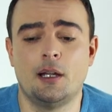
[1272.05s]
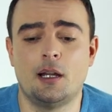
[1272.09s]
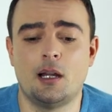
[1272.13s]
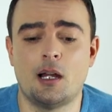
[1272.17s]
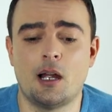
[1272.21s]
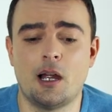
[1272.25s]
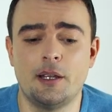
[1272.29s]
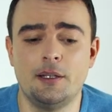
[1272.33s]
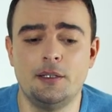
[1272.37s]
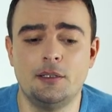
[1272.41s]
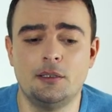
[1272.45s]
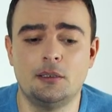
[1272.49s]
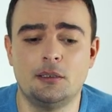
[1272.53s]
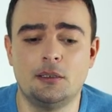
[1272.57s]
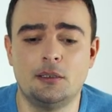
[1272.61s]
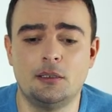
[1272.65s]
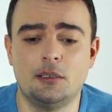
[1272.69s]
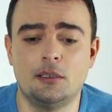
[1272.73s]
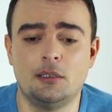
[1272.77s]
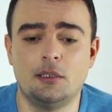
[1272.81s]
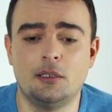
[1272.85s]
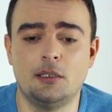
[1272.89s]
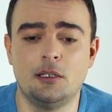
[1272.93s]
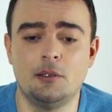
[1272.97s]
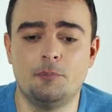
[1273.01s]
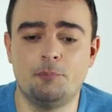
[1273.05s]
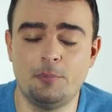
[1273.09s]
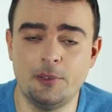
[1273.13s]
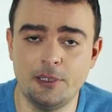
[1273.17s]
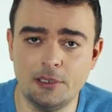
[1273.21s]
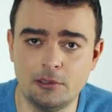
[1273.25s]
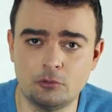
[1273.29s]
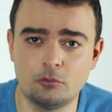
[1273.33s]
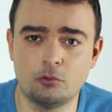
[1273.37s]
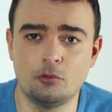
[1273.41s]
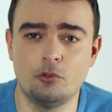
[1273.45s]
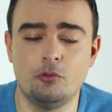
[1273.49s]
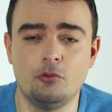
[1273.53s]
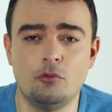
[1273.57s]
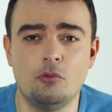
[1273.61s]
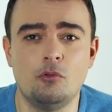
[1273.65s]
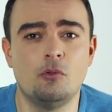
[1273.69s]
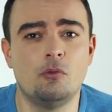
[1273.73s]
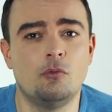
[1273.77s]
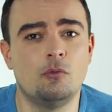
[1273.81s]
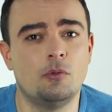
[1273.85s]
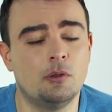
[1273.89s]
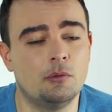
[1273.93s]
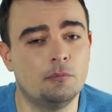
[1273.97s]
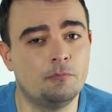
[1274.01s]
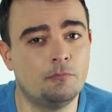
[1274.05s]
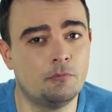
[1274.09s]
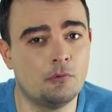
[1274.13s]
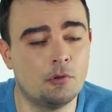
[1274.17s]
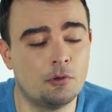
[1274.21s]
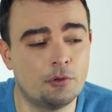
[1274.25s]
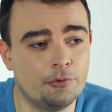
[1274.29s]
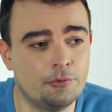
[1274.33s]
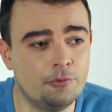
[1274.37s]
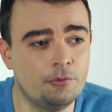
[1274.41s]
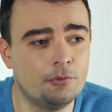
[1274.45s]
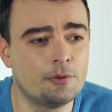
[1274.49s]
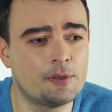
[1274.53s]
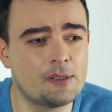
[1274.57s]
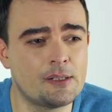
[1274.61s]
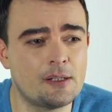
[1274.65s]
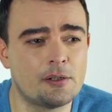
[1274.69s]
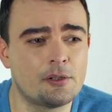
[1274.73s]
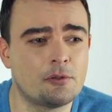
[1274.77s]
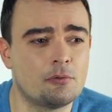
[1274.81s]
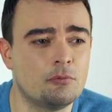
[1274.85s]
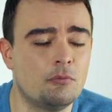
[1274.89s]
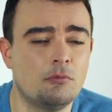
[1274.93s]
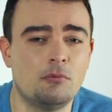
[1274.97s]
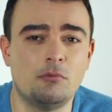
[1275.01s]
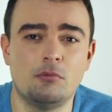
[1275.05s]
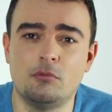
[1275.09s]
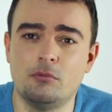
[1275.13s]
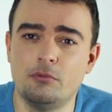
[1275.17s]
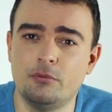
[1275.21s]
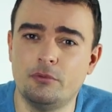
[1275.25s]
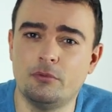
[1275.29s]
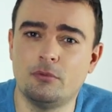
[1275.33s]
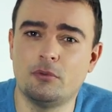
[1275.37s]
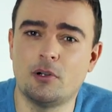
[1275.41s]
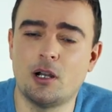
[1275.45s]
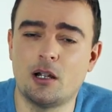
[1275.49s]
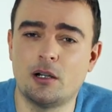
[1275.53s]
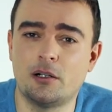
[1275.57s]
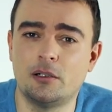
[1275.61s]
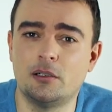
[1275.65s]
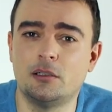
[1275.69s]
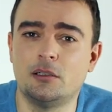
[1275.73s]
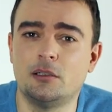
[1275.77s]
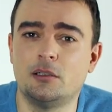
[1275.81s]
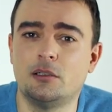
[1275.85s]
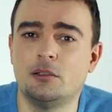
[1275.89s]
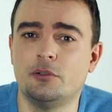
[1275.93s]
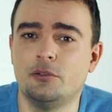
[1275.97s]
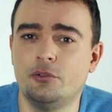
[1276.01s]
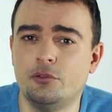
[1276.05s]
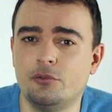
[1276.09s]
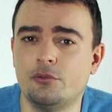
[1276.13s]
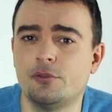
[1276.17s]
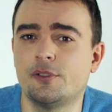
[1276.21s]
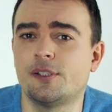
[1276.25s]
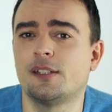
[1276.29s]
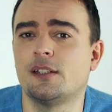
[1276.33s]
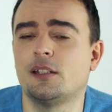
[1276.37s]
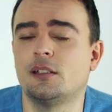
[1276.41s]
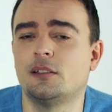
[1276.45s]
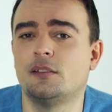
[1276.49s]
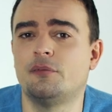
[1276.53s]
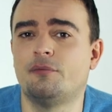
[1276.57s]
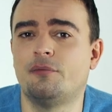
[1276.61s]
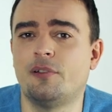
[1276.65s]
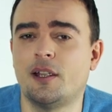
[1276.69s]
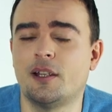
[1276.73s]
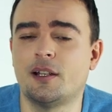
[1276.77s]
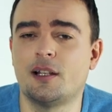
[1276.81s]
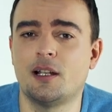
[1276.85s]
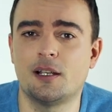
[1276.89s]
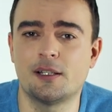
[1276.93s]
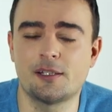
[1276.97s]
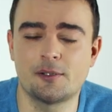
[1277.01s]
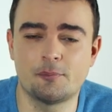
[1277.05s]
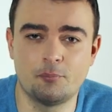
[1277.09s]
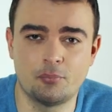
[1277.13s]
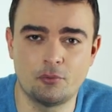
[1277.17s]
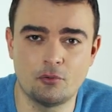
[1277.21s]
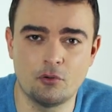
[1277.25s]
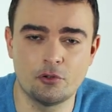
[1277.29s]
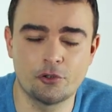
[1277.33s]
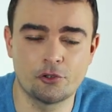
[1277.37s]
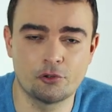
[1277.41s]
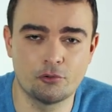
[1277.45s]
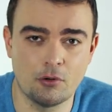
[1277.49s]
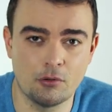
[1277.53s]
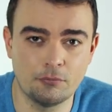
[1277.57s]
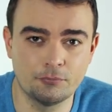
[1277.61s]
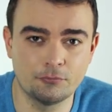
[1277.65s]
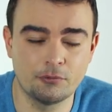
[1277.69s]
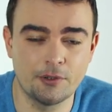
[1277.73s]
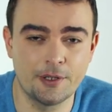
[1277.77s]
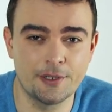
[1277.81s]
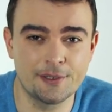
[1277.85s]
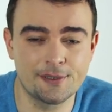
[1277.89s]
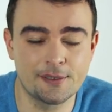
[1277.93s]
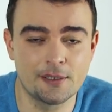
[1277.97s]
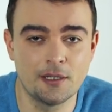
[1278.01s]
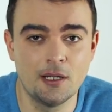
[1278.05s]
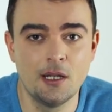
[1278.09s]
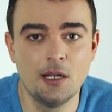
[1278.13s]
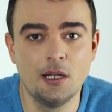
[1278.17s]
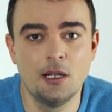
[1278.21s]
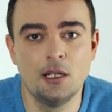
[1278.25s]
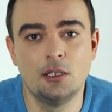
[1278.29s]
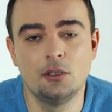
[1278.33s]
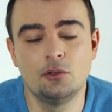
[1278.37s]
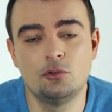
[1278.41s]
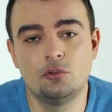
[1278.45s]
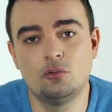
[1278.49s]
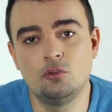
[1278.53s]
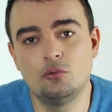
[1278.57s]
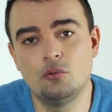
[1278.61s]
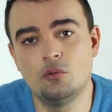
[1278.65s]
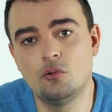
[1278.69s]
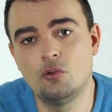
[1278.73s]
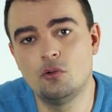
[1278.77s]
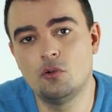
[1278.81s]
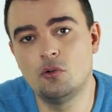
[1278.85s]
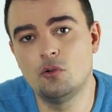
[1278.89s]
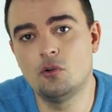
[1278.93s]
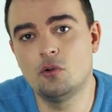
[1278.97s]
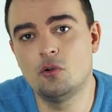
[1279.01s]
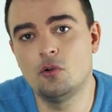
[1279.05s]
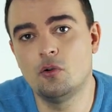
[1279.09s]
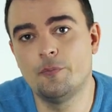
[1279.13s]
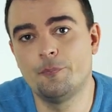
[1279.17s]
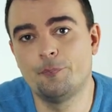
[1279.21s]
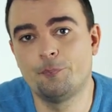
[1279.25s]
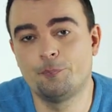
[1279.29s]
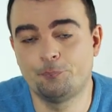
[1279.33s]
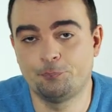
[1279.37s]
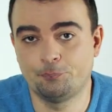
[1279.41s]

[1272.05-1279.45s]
I appeal to you, for users who are using the Vegas Pro softwares, to